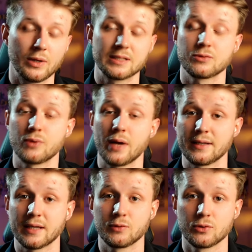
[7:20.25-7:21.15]
when is the
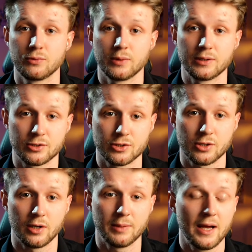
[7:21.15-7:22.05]
right time to quit a
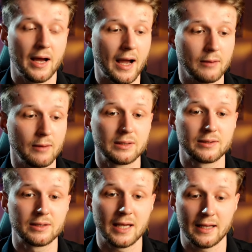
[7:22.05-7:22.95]
job, I
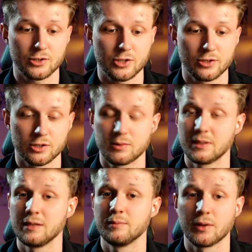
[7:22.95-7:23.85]
will tell
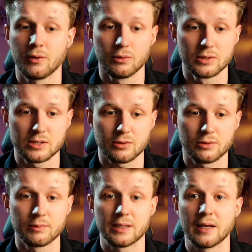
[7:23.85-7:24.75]
ChatGPT my whole
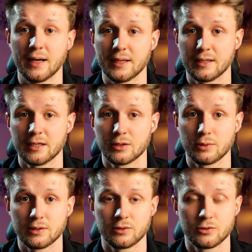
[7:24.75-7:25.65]
story when I
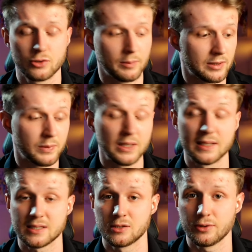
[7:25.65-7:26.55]
quitted the job and the
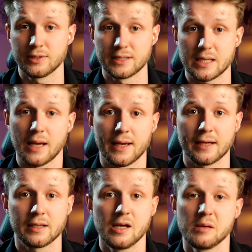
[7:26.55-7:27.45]
biggest learnings
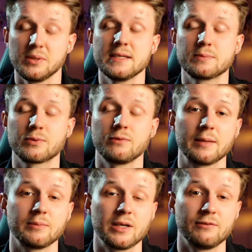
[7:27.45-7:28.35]
I had. Please
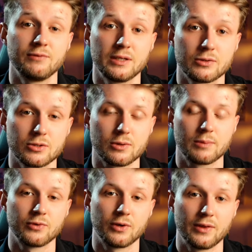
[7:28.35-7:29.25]
provide me a video
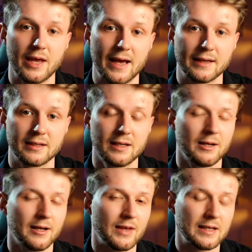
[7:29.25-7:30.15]
script for that.
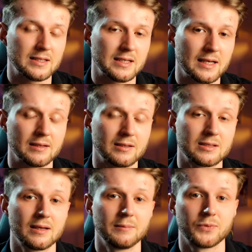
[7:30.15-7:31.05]
And that
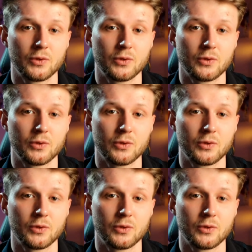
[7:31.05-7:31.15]
adds